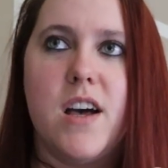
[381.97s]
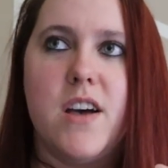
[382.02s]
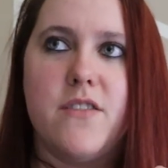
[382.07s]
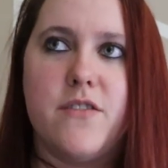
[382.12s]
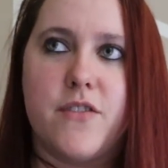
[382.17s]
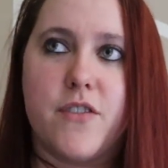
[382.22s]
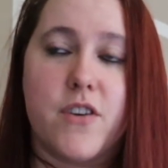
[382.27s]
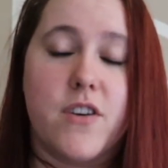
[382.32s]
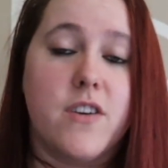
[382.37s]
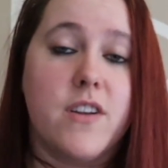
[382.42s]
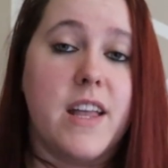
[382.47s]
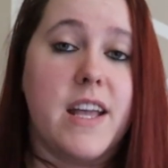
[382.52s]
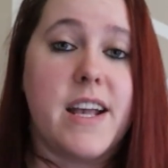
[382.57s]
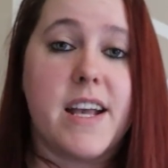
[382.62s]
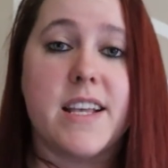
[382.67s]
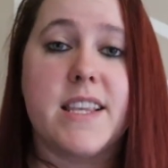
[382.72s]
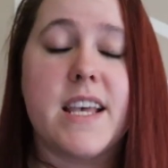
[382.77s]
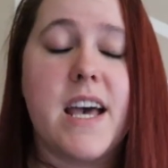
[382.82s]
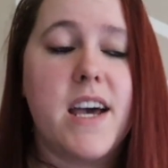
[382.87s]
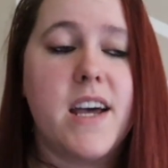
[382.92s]
for, like
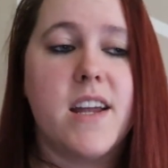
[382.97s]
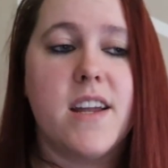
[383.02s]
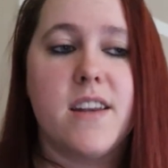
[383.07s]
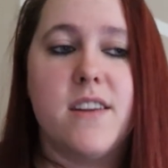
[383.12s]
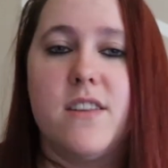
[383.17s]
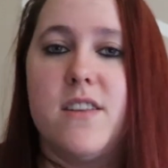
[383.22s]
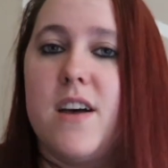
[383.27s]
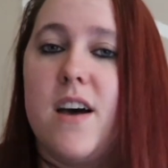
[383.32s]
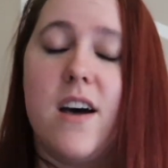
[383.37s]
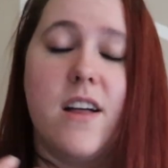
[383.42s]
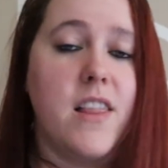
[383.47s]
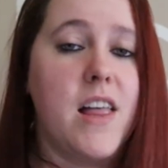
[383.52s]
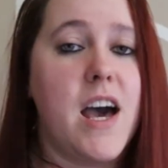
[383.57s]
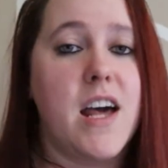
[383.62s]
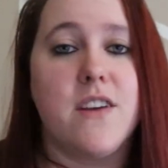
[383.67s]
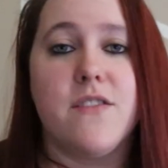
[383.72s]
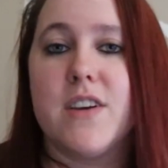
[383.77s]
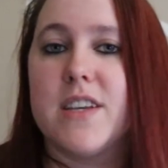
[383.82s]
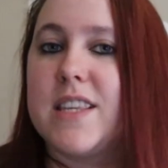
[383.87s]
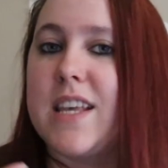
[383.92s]
I said, a
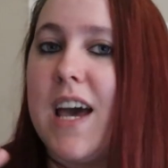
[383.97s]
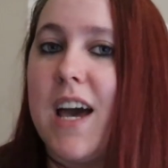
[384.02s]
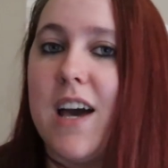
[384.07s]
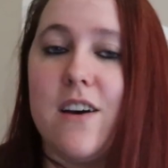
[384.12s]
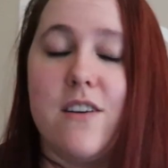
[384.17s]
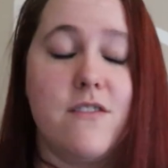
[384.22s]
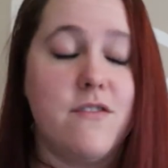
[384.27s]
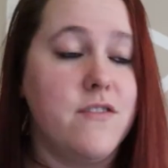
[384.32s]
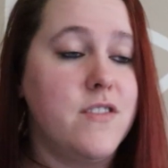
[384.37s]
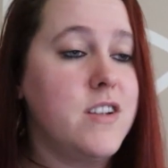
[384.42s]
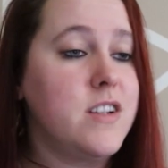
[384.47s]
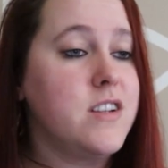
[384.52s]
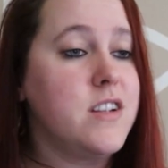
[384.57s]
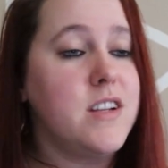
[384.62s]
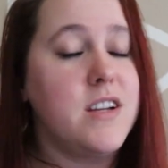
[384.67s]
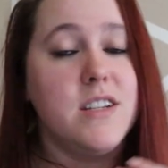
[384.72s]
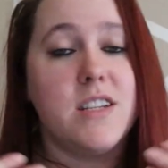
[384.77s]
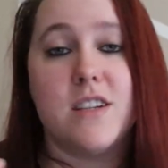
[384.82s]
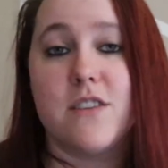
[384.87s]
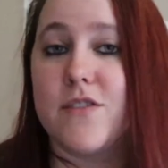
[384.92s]
lot of us have
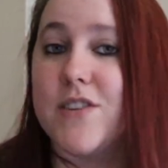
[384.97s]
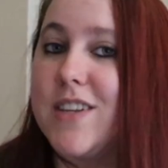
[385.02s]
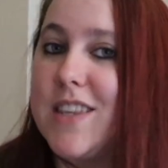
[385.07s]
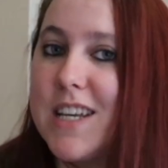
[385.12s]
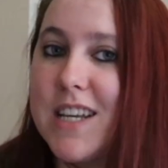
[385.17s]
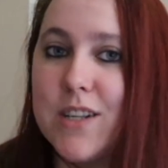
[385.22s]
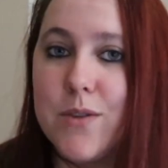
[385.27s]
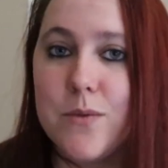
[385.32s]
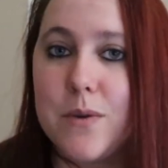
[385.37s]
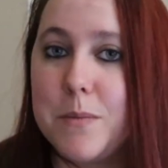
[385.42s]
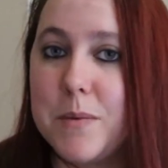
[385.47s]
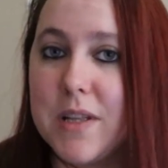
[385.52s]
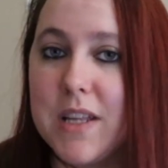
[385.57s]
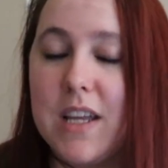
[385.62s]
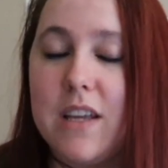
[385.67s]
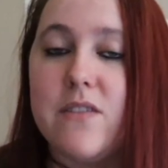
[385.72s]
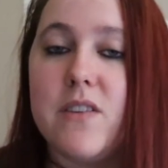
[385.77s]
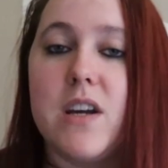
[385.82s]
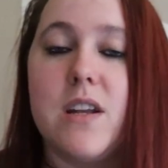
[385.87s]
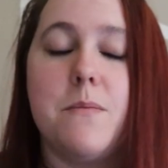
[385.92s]
different things we
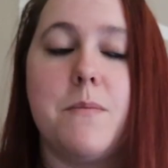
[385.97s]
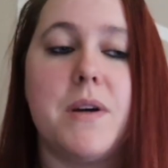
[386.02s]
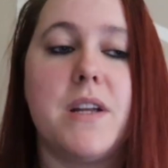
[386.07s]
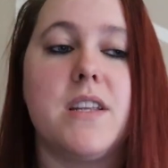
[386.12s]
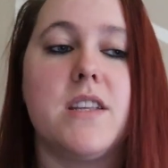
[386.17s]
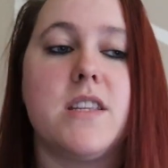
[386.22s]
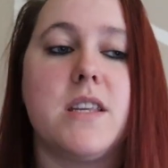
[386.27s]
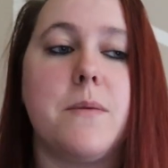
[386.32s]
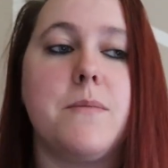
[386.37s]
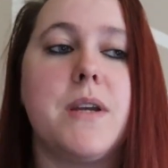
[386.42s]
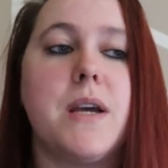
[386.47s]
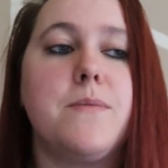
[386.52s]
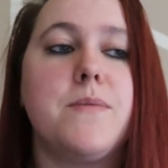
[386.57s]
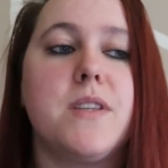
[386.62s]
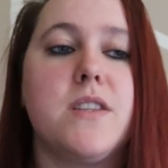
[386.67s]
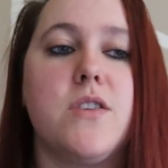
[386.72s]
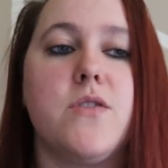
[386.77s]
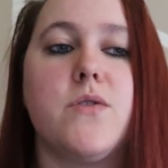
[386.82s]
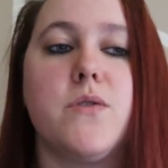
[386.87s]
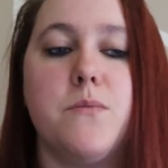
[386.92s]
believe in, but sometimes
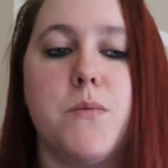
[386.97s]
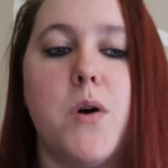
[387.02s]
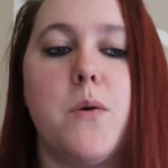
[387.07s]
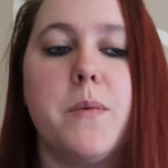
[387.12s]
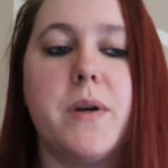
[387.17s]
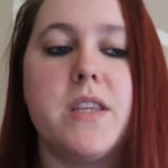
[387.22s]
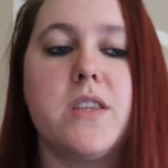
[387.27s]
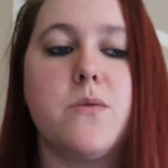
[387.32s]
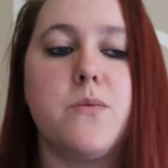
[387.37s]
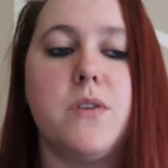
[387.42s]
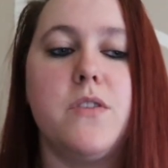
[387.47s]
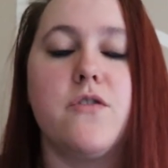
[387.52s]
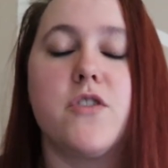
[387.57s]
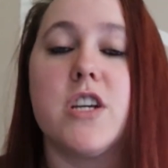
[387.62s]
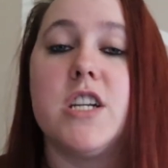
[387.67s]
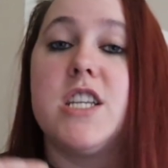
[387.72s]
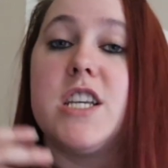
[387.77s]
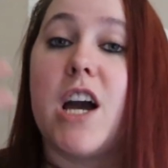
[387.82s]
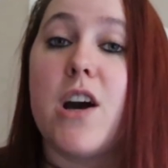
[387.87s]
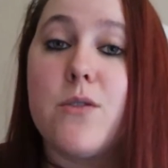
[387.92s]
in those moments we
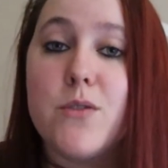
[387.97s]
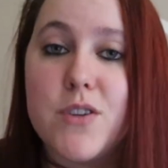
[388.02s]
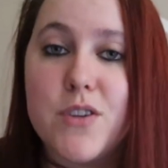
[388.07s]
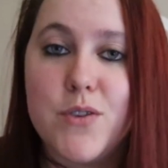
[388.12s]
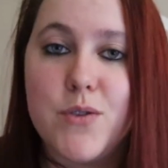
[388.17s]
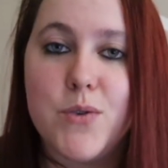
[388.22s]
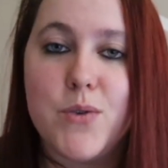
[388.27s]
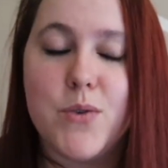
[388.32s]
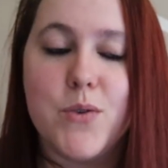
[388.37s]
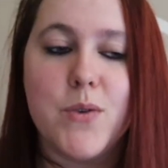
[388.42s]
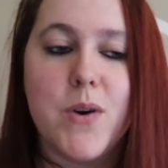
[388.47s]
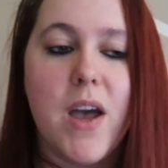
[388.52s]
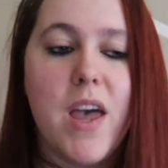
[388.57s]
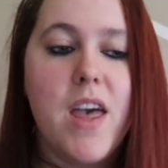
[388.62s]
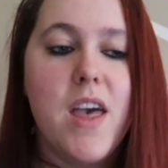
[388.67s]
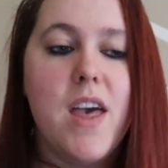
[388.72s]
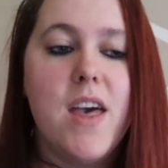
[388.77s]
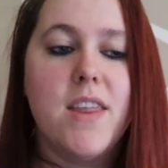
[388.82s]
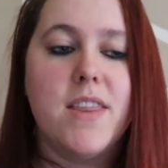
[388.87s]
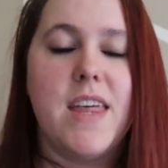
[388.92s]
reach out to
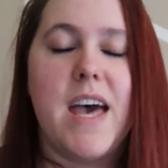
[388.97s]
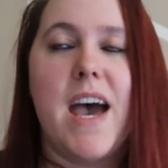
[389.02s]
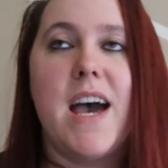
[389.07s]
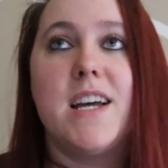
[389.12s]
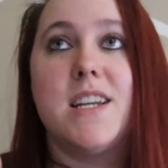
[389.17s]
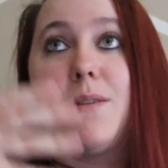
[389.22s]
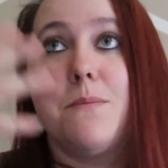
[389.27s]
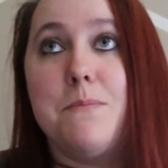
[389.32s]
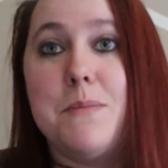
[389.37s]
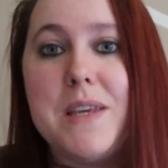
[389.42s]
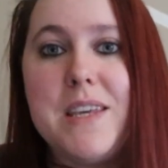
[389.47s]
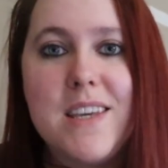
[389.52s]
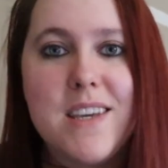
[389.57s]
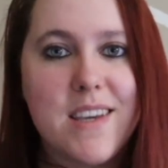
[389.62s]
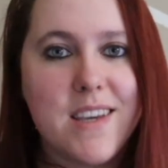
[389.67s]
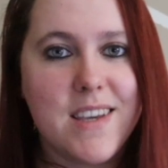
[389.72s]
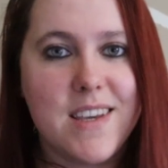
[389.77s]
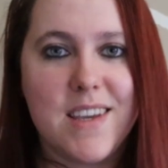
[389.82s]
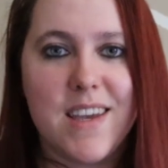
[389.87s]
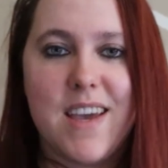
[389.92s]
that
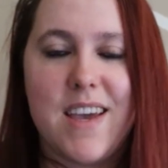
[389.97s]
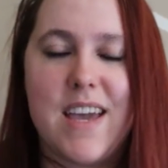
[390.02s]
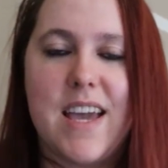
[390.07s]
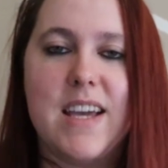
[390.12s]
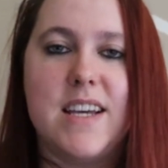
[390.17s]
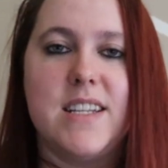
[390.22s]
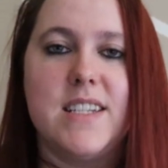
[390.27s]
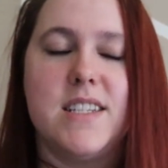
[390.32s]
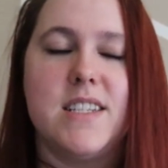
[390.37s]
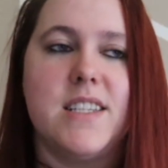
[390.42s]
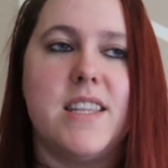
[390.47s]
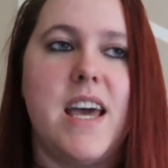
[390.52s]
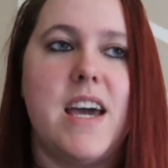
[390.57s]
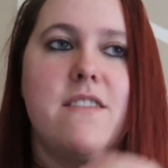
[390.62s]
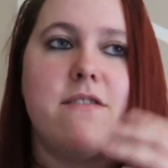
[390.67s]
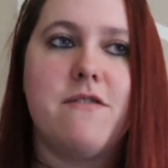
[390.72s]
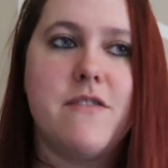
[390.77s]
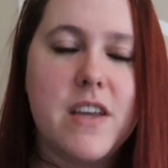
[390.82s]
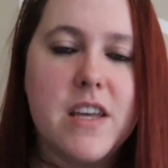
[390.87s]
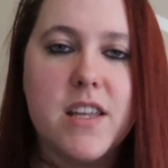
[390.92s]
being and
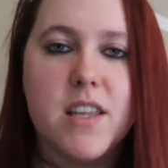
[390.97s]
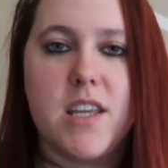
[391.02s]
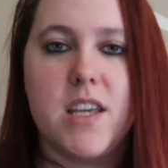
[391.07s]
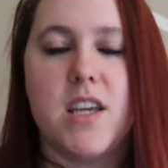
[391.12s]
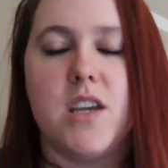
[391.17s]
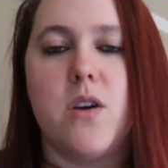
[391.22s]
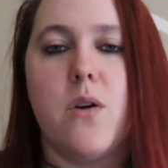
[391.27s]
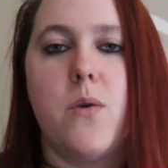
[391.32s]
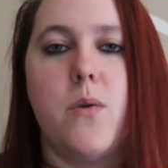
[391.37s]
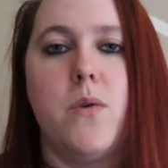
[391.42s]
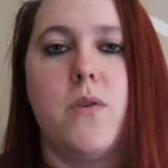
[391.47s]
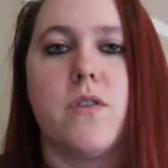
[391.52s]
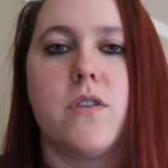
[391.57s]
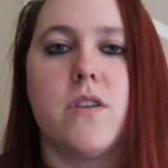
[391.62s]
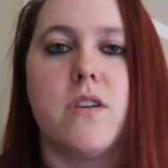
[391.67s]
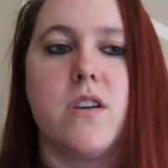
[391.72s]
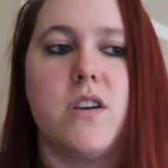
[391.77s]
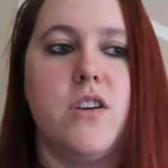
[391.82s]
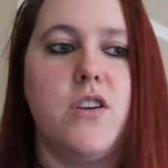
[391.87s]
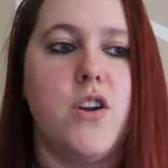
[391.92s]
that feeling
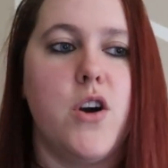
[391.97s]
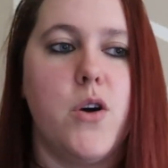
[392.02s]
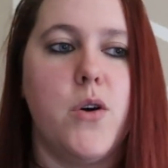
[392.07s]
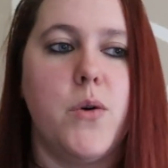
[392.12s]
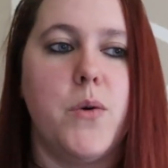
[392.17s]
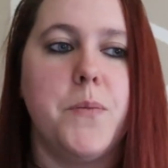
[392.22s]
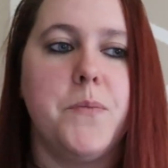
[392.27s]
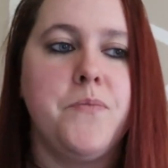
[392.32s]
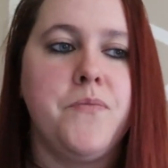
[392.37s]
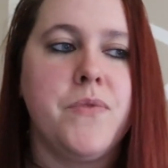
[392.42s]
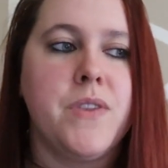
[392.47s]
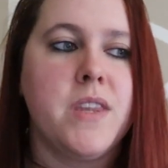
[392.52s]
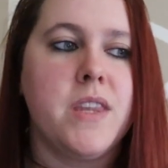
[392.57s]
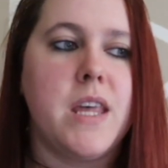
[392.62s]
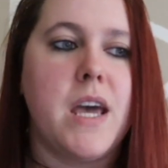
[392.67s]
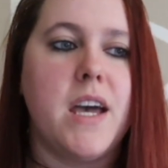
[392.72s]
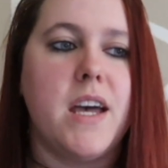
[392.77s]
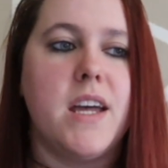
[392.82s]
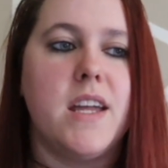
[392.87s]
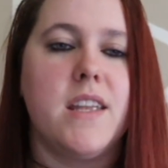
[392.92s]
or, you know,
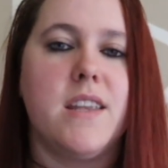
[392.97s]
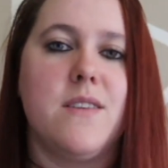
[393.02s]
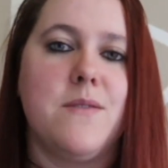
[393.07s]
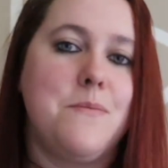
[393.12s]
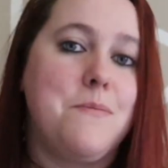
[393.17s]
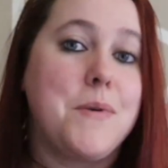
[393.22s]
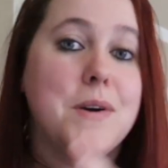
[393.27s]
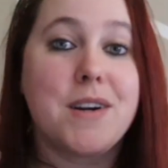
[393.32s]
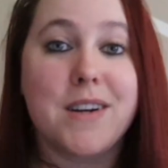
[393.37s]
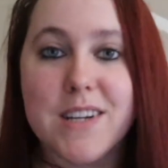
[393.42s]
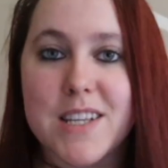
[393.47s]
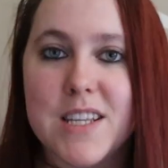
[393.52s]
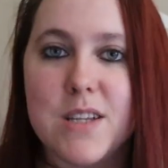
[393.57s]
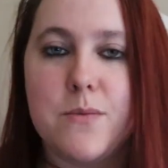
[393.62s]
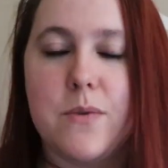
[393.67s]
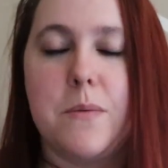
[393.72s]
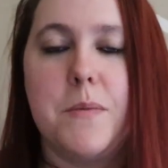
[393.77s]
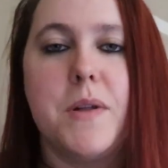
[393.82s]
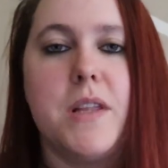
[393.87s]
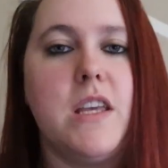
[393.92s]
that
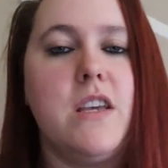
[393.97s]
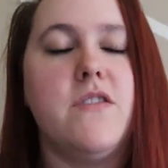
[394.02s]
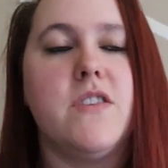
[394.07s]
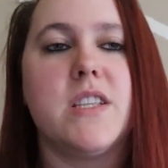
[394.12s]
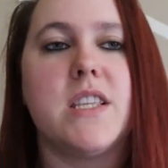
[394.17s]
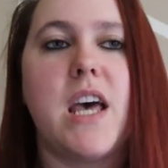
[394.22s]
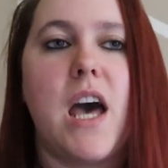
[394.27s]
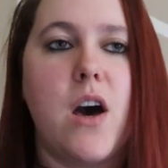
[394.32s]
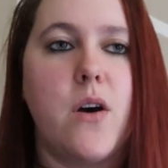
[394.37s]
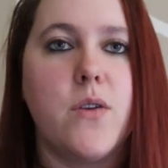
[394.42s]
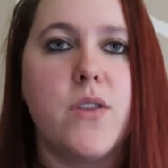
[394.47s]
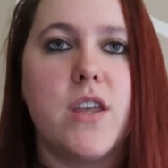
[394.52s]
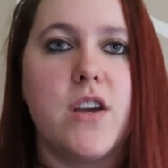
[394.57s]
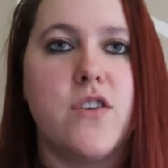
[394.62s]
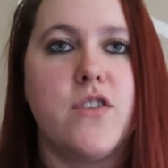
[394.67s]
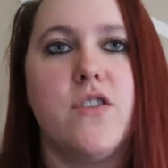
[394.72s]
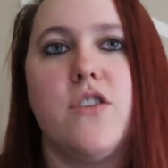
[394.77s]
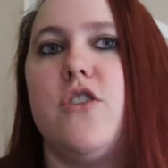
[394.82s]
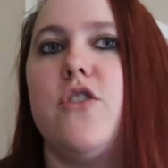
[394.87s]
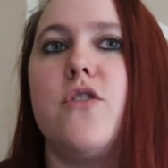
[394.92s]
person we believe is out
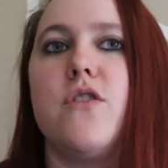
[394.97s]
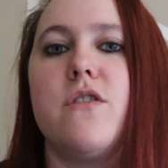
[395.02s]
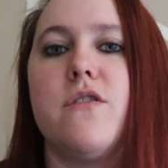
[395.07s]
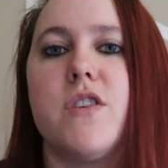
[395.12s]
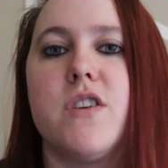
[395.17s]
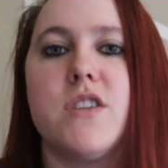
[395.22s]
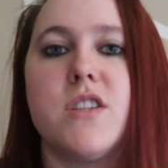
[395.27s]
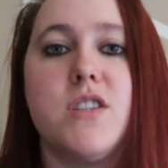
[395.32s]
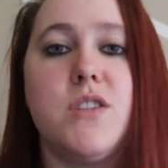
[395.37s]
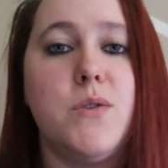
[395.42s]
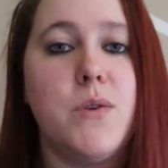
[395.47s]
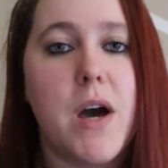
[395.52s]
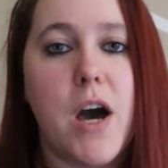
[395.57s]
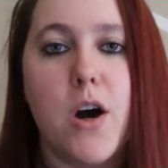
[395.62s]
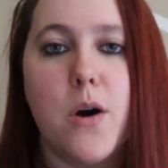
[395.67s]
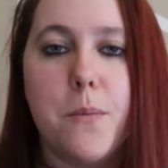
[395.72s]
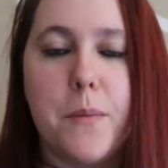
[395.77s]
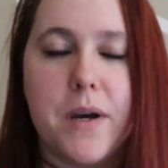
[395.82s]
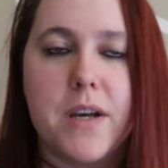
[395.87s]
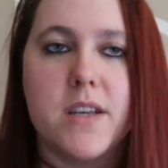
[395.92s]
there in the universe to
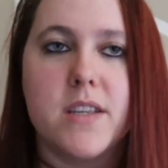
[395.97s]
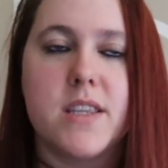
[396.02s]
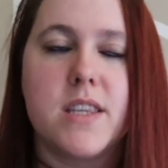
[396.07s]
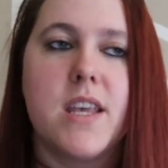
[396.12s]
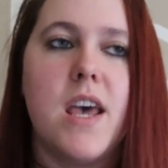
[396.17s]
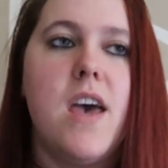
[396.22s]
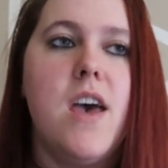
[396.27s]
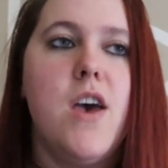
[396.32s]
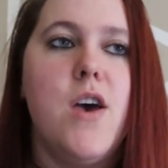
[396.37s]
help us.